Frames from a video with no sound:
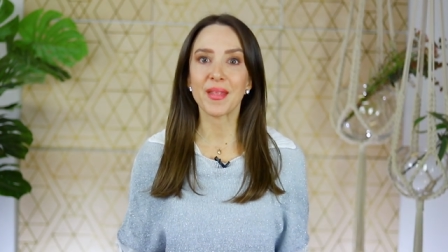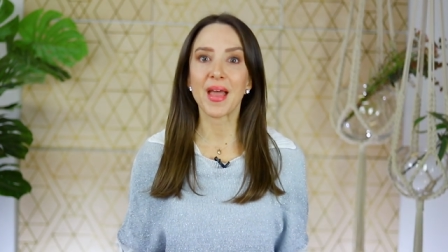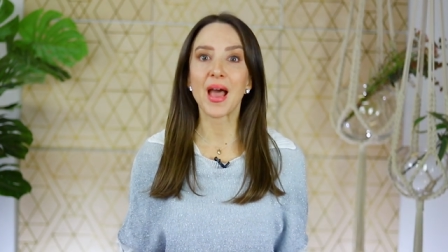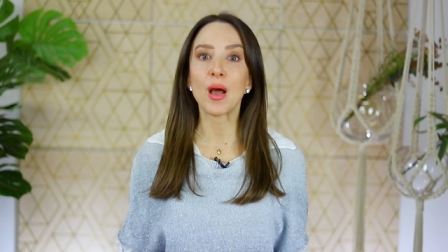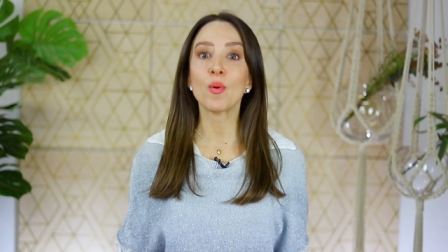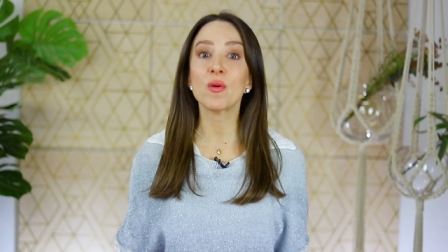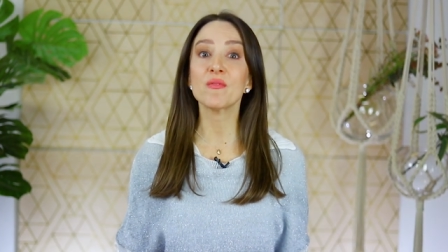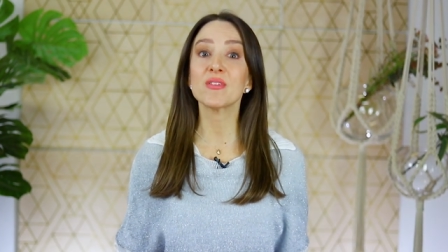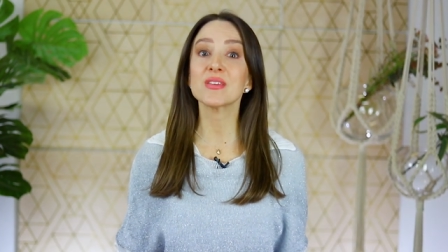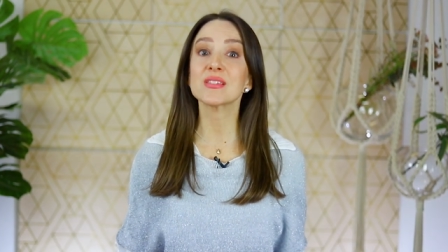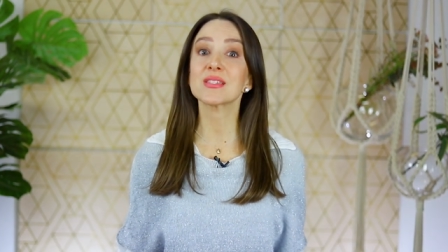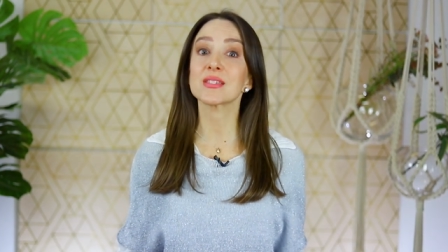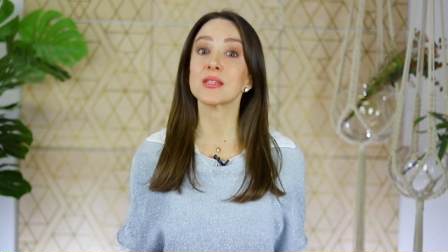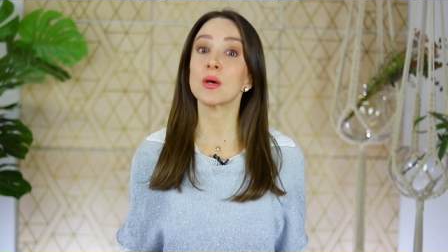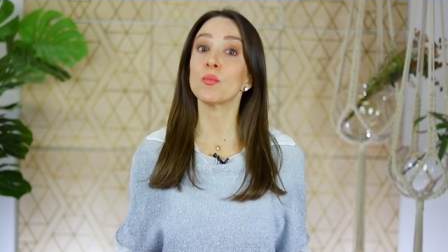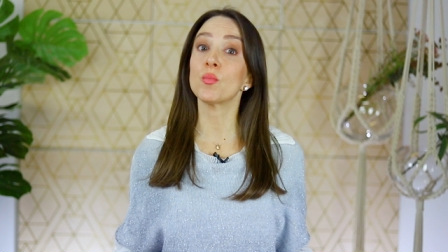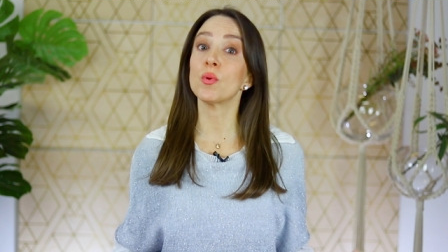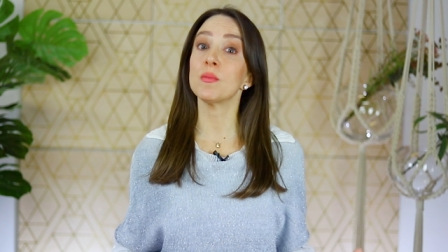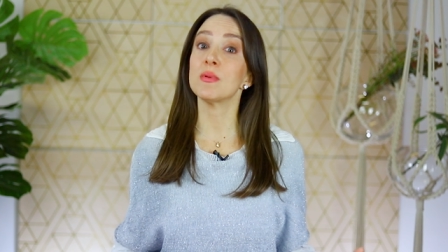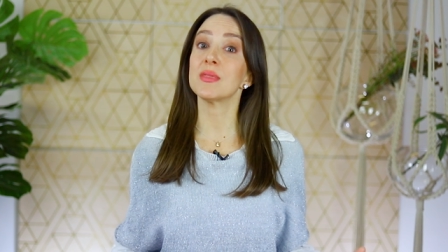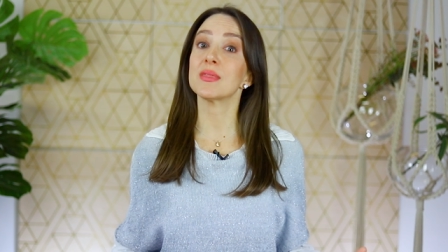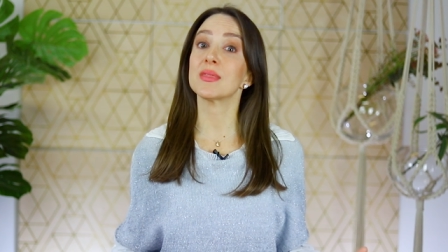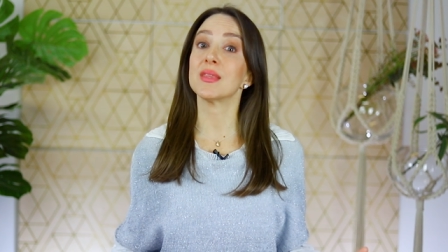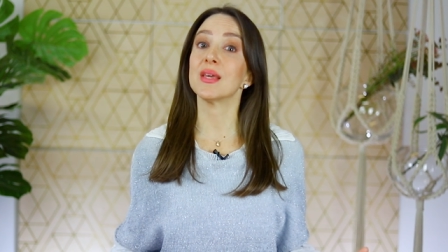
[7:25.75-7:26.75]
However, some
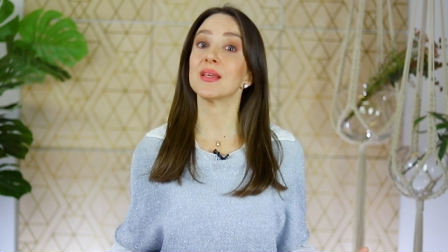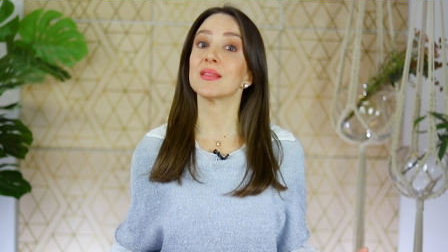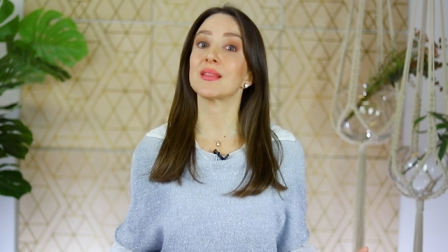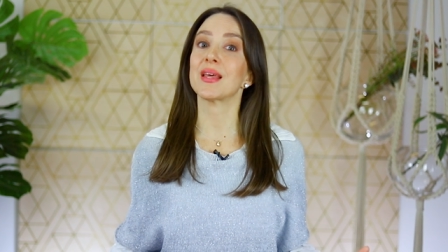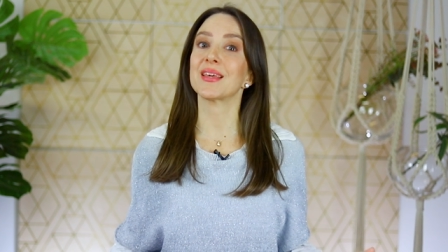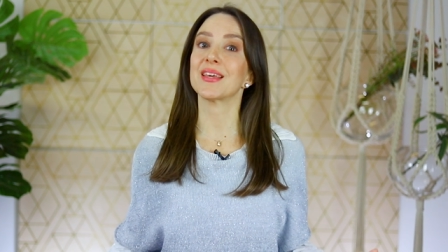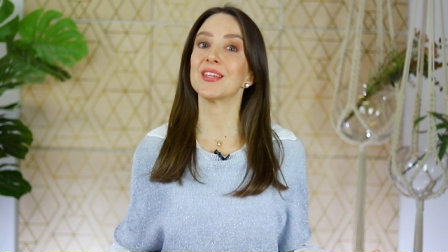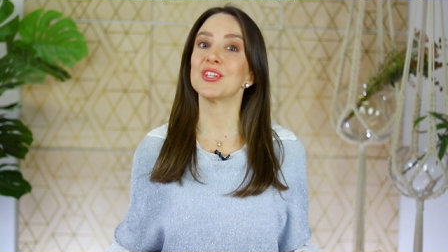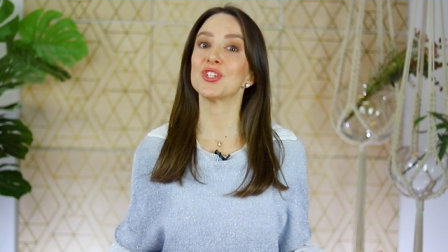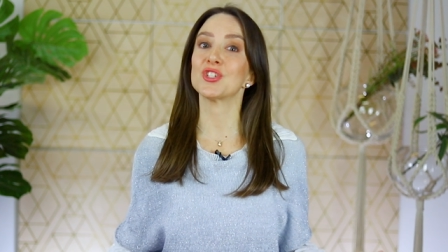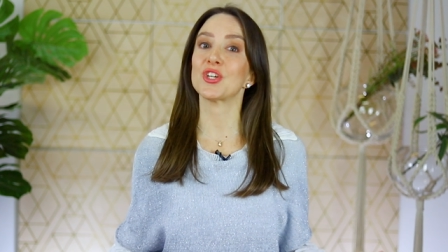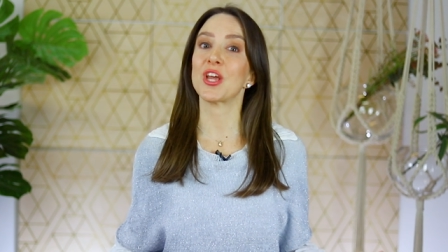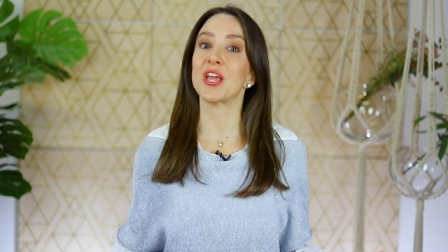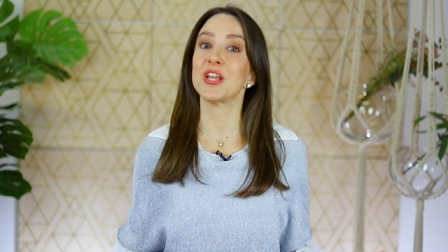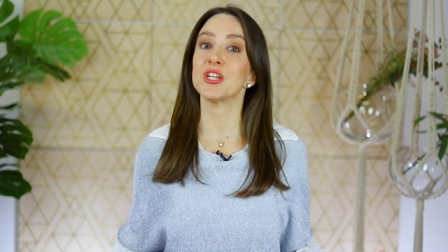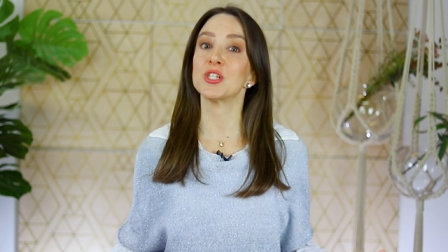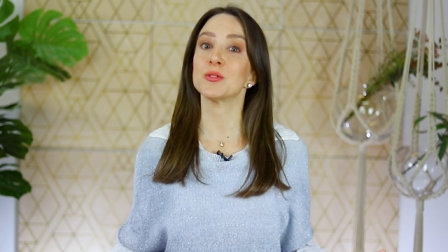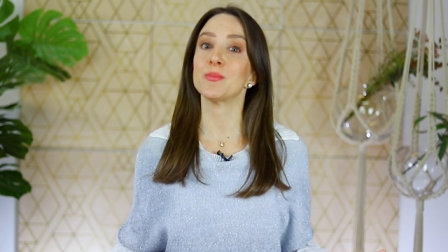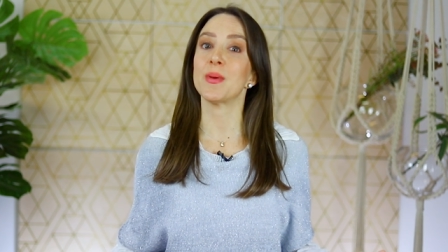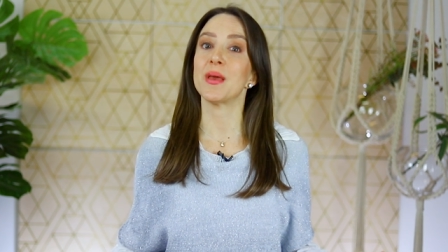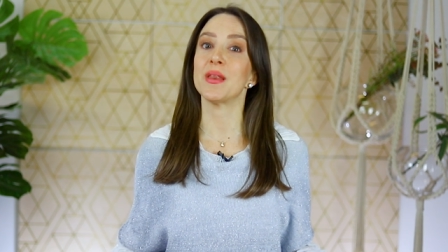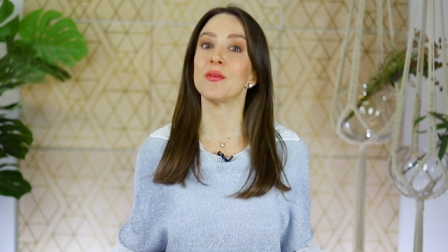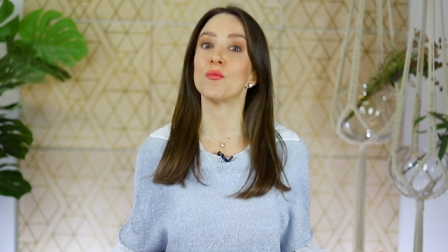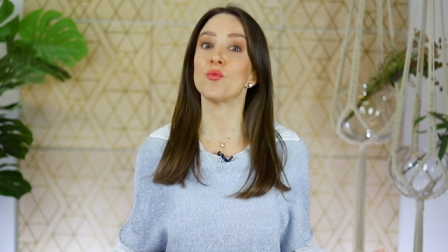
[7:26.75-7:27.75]
women think they can
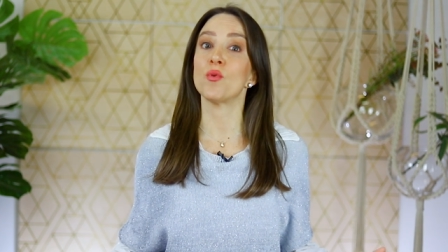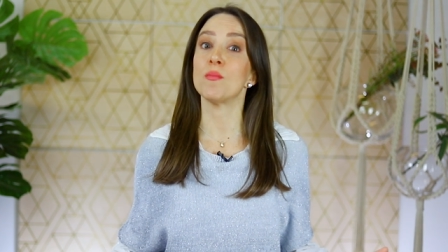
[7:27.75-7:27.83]
change men.